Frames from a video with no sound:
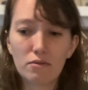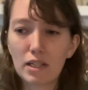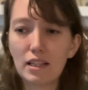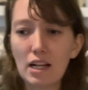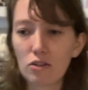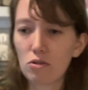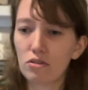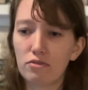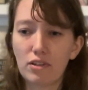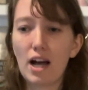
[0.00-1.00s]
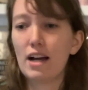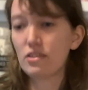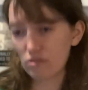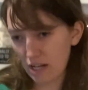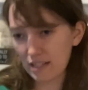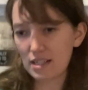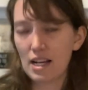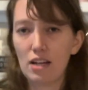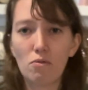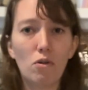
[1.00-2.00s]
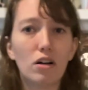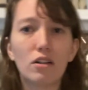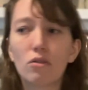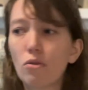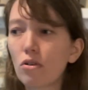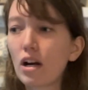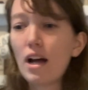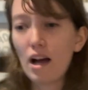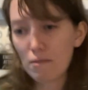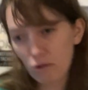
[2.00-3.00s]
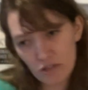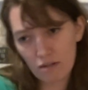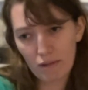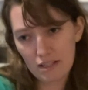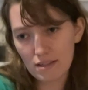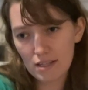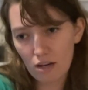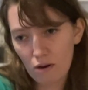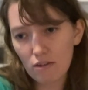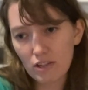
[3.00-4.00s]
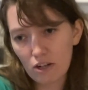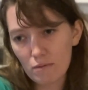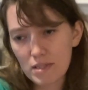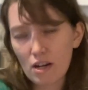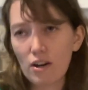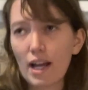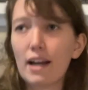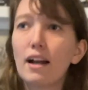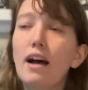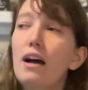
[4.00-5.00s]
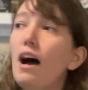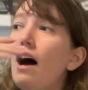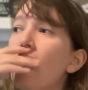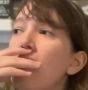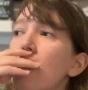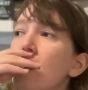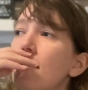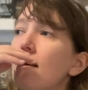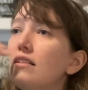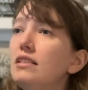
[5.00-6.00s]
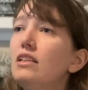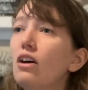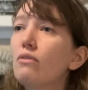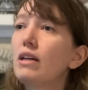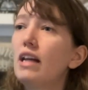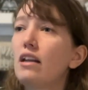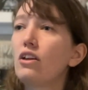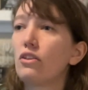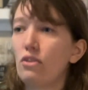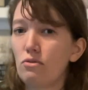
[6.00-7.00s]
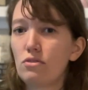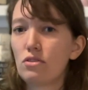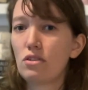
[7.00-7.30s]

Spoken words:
read like Lord of the Flies or 1981, or I motioned it because it's sitting right over there and I'm staring at it. I did not read any of those.